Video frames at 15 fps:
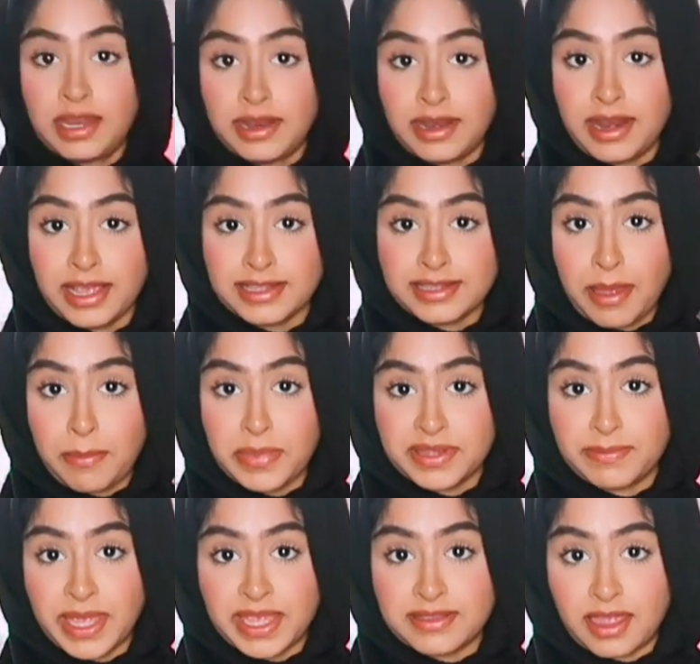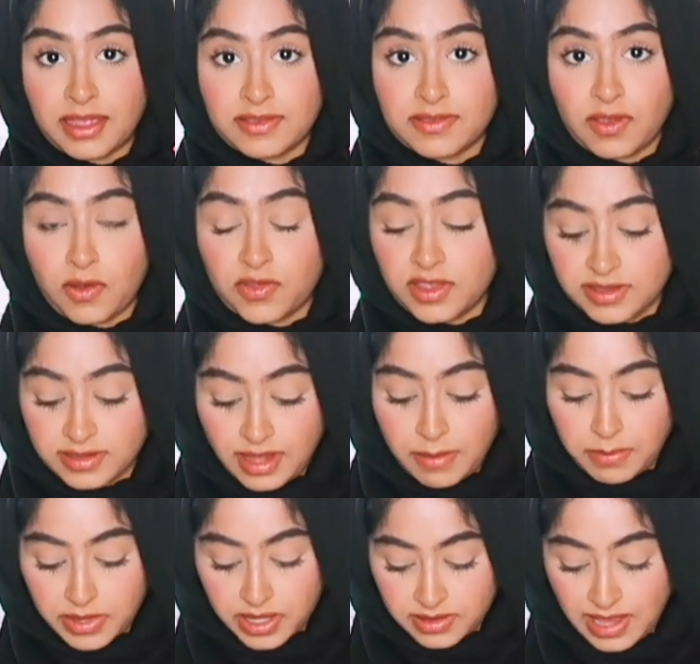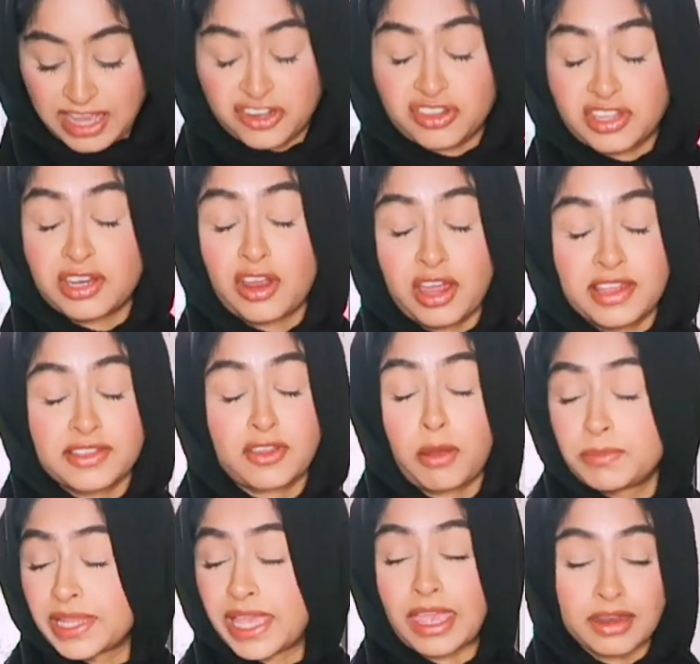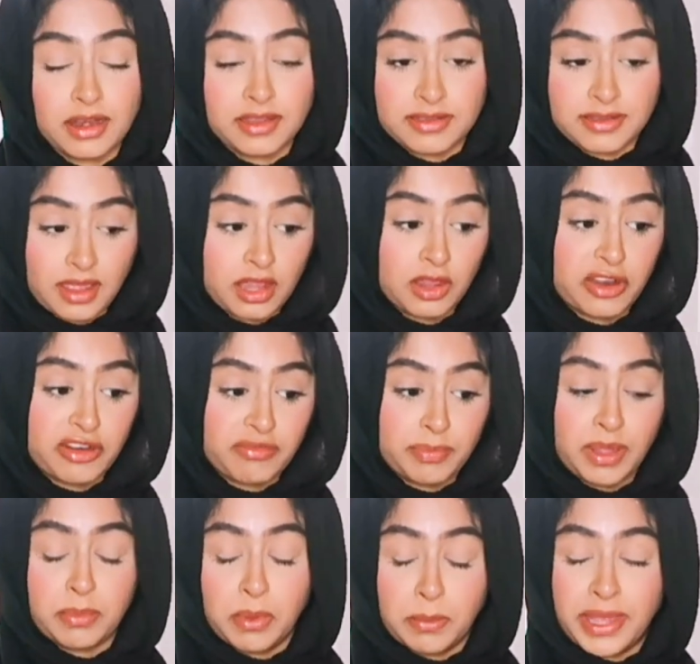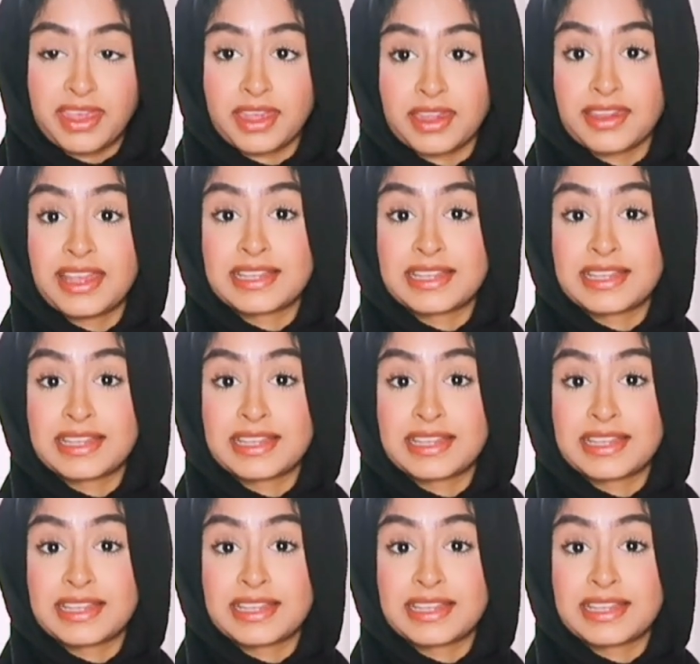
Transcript: Next step is mixing. So this step is actually not as complicated as a lot of people make it